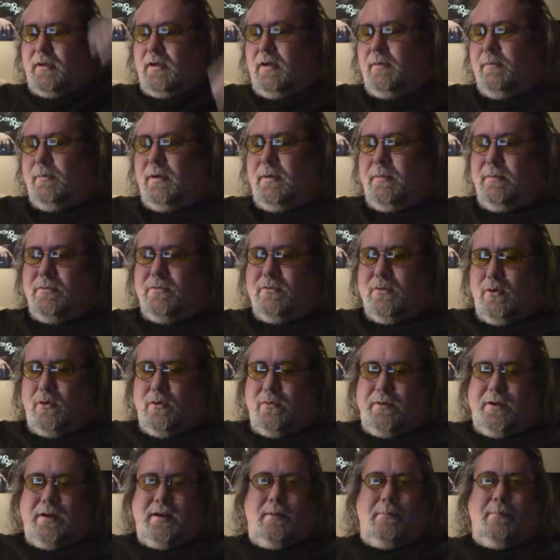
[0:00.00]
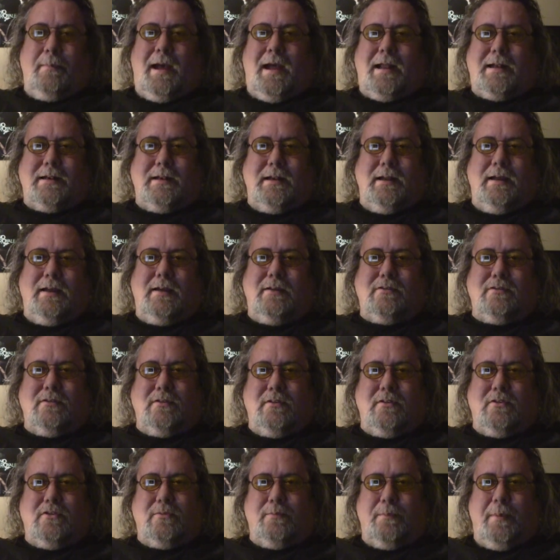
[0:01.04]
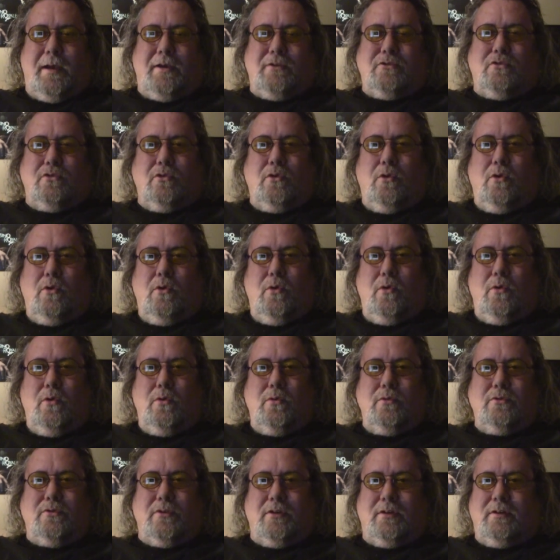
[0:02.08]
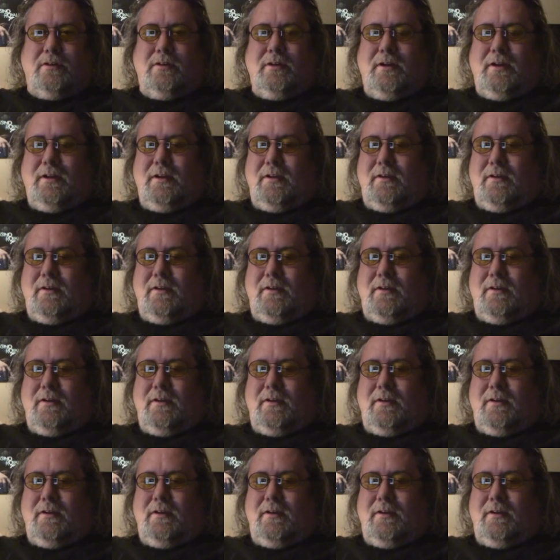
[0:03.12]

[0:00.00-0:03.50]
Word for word: and we were sort of into madness and the specials, and